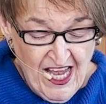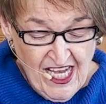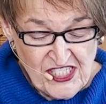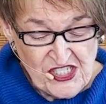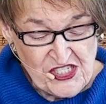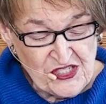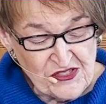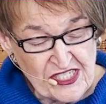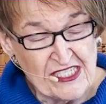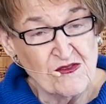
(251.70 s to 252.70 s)

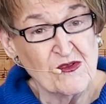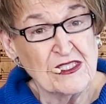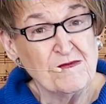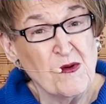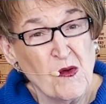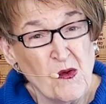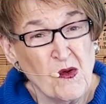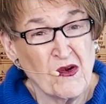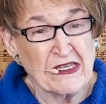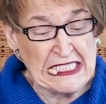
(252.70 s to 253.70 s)
Judah was
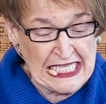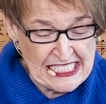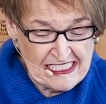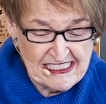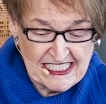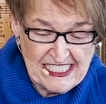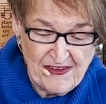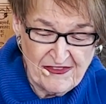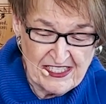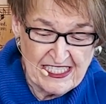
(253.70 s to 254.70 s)
poor and
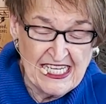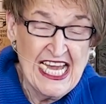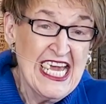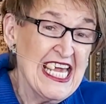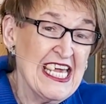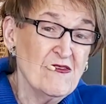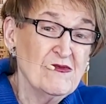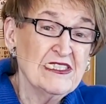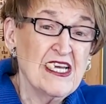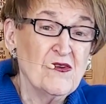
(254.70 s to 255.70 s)
insignificant. It
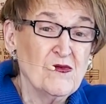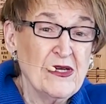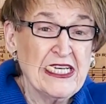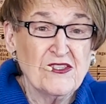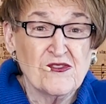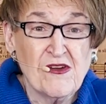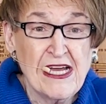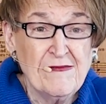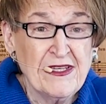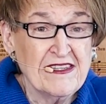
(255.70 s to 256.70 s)
was a weak
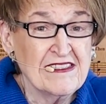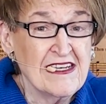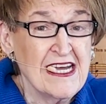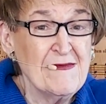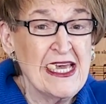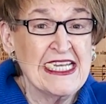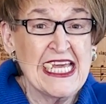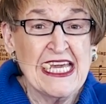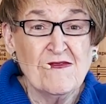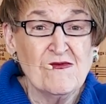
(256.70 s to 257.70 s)
tribe at the time, and
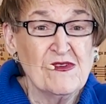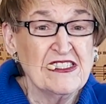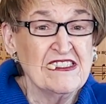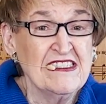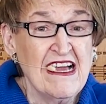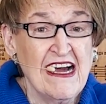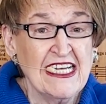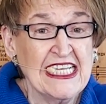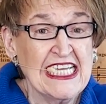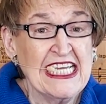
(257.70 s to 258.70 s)
it was
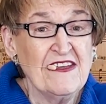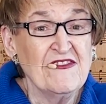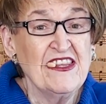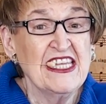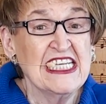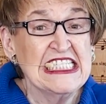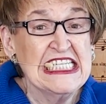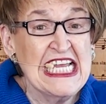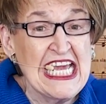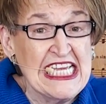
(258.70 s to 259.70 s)
not even
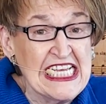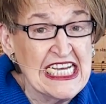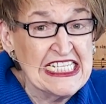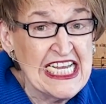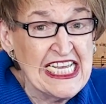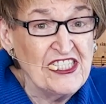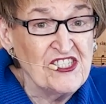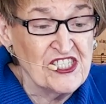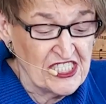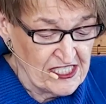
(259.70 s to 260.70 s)
a
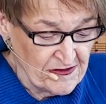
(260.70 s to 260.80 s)
nation.